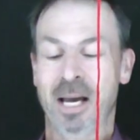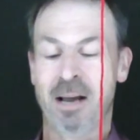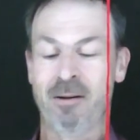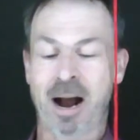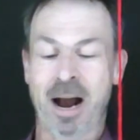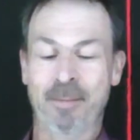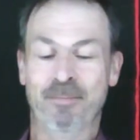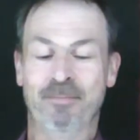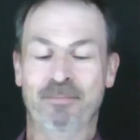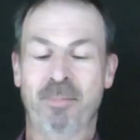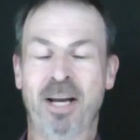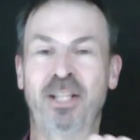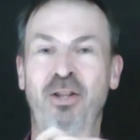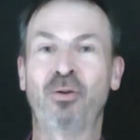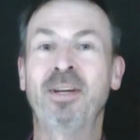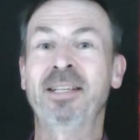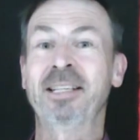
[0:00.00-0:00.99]
All right, my
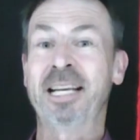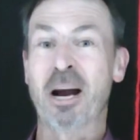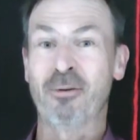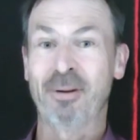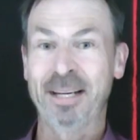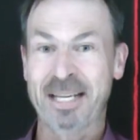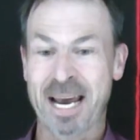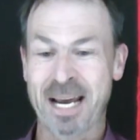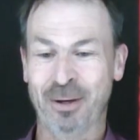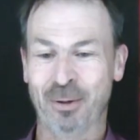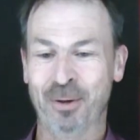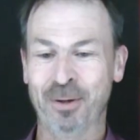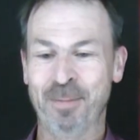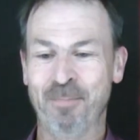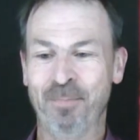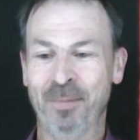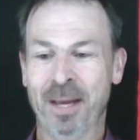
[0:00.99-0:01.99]
strings are currently
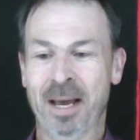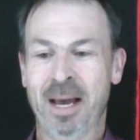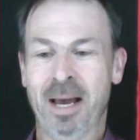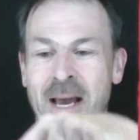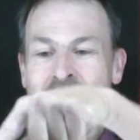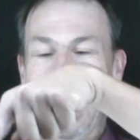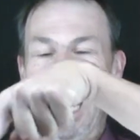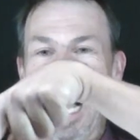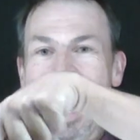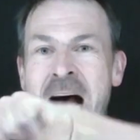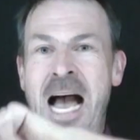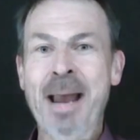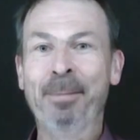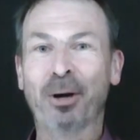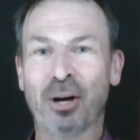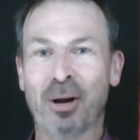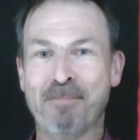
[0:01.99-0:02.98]
tangled.
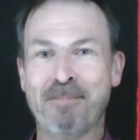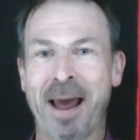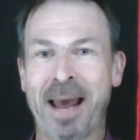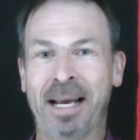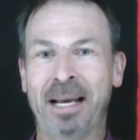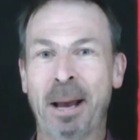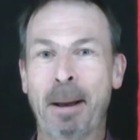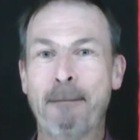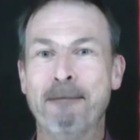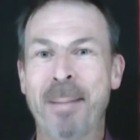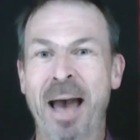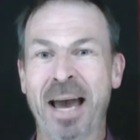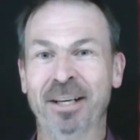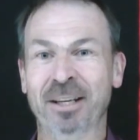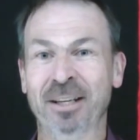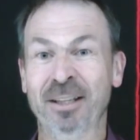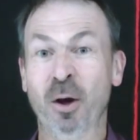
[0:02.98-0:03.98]
I'm going to make
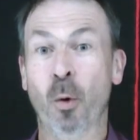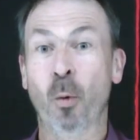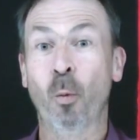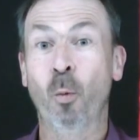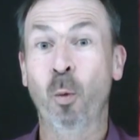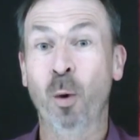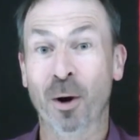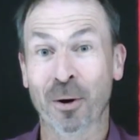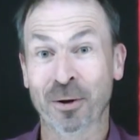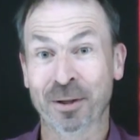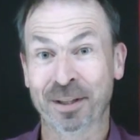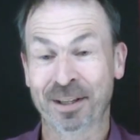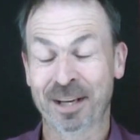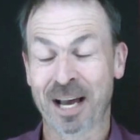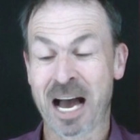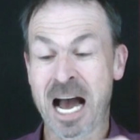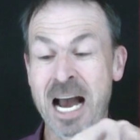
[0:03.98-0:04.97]
matters
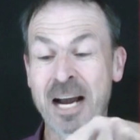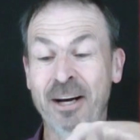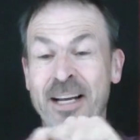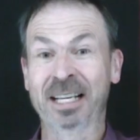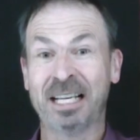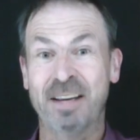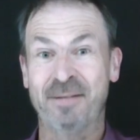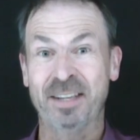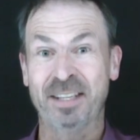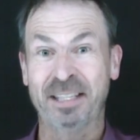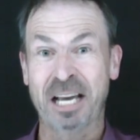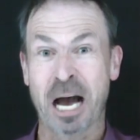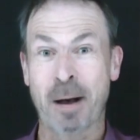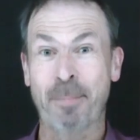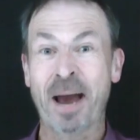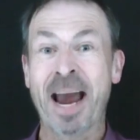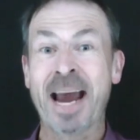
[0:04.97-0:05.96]
worse. I'm going to give this
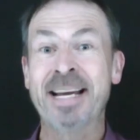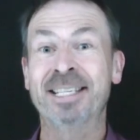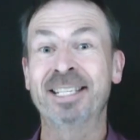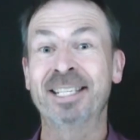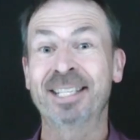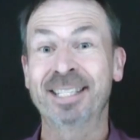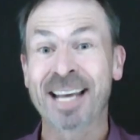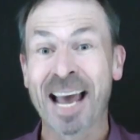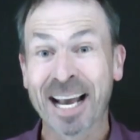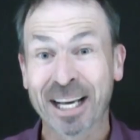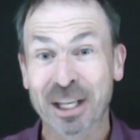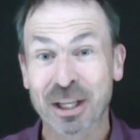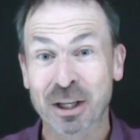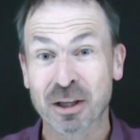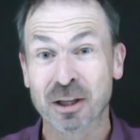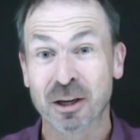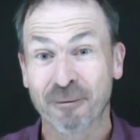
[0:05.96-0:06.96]
cup a
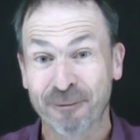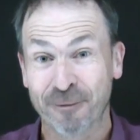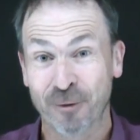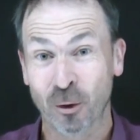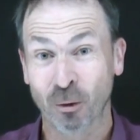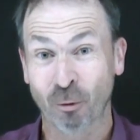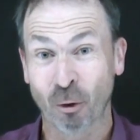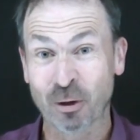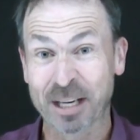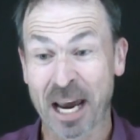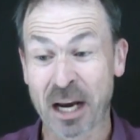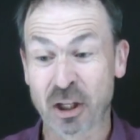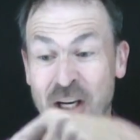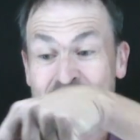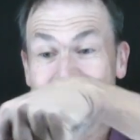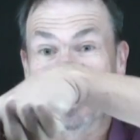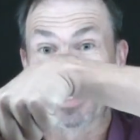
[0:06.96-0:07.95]
second full
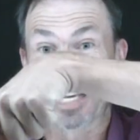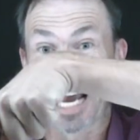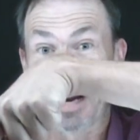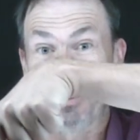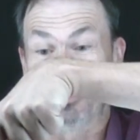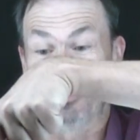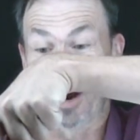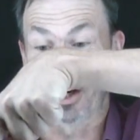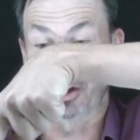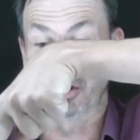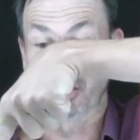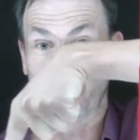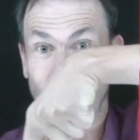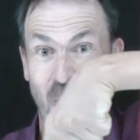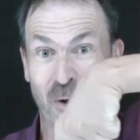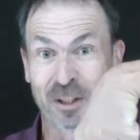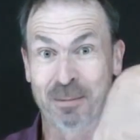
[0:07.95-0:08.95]
rotation in the same direction,
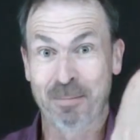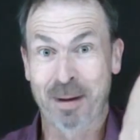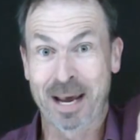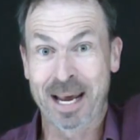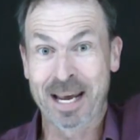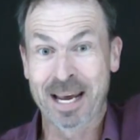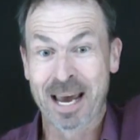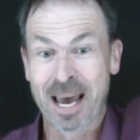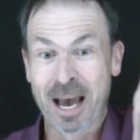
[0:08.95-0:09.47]
towards me,